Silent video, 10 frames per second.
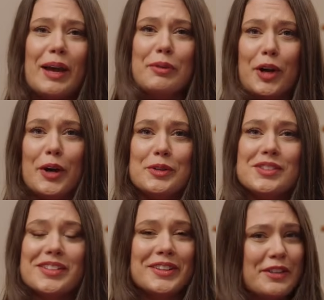I'm your
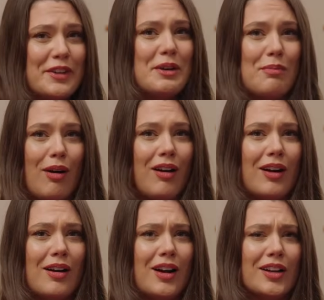host, Olivia Maher,
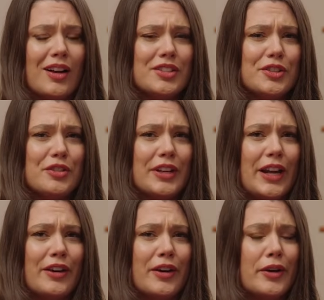a content
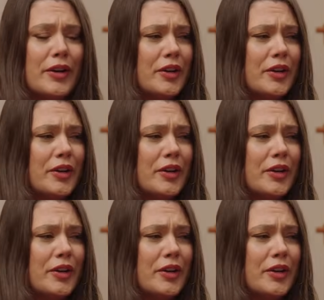creator